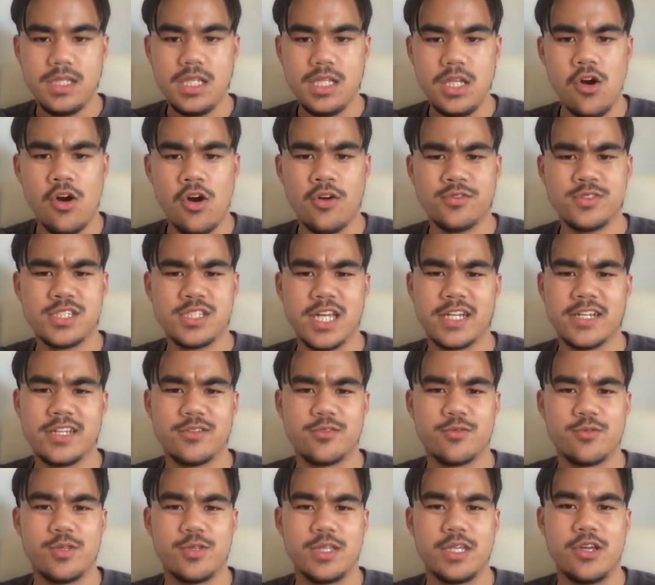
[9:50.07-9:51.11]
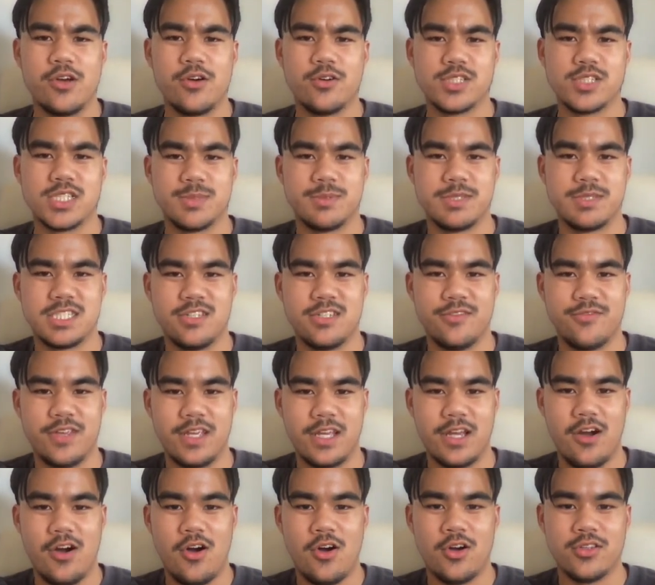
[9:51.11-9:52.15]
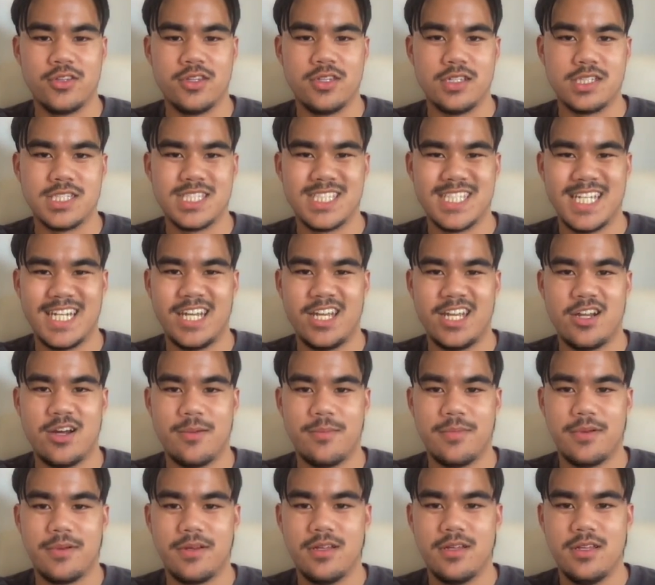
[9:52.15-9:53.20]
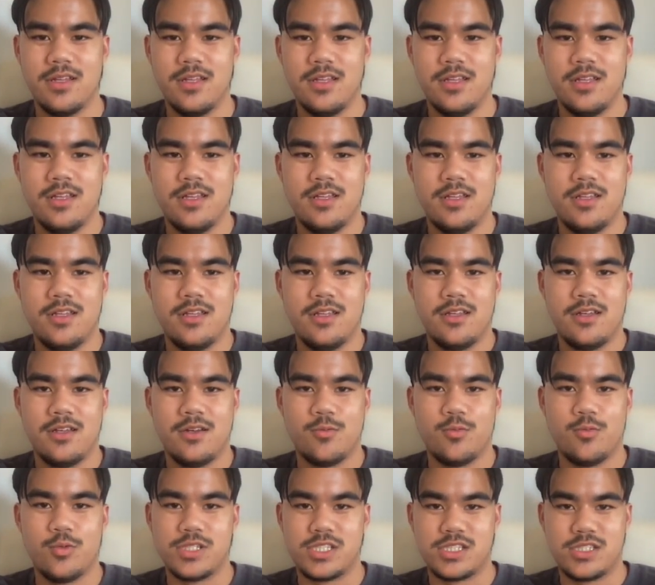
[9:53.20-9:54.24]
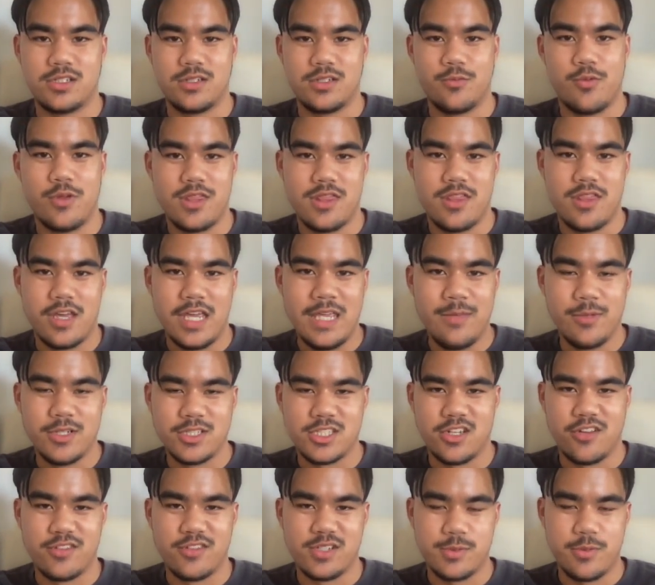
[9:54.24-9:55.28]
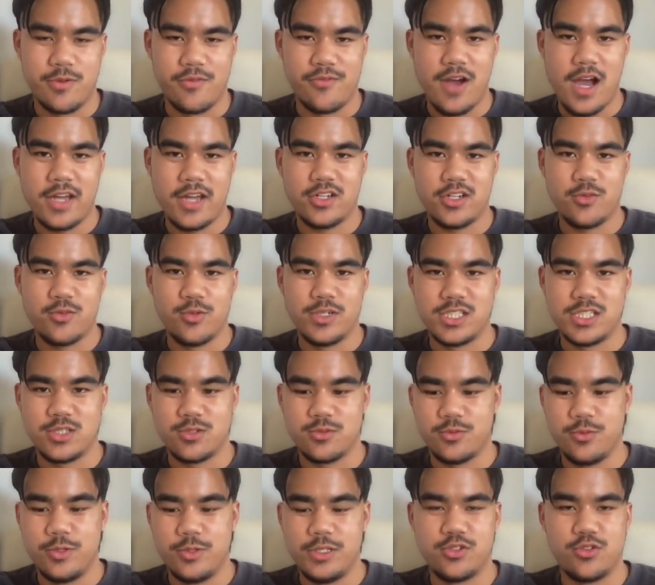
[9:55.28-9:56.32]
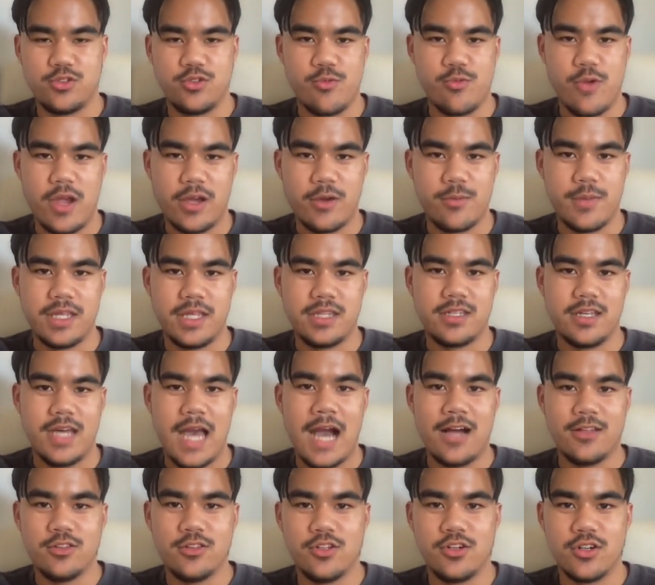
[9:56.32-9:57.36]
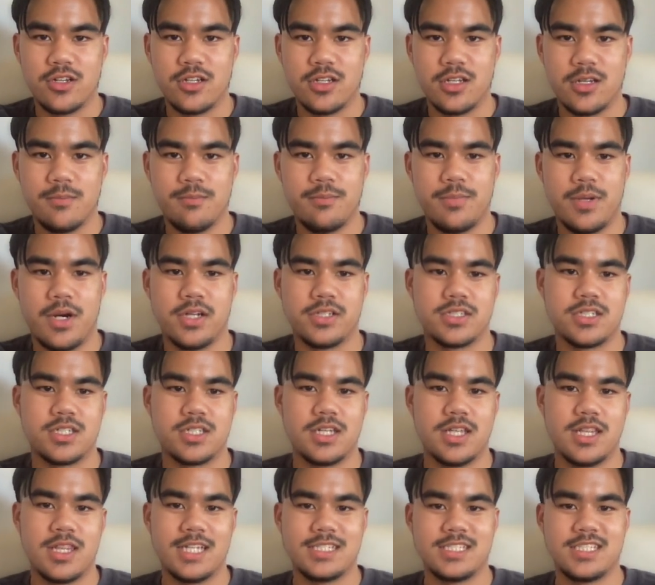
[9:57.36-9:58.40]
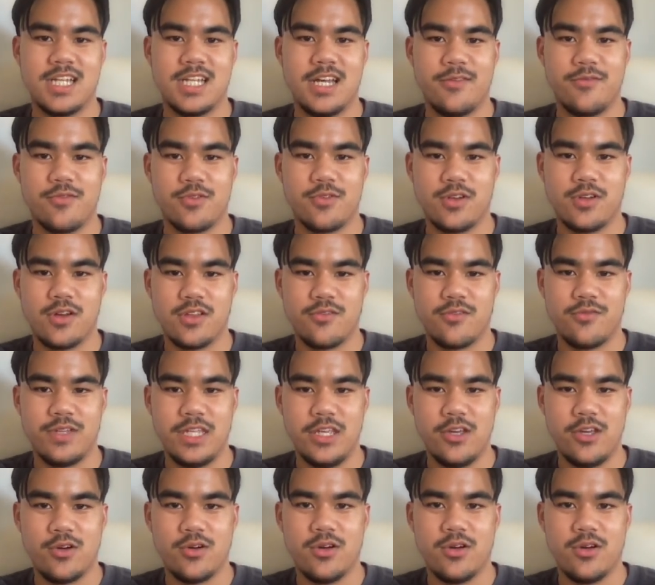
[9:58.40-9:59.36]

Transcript: Obviously, I didn't really go specific on setting it up which with the email service provider, which we usually recommend Outlook, but that's time for another video.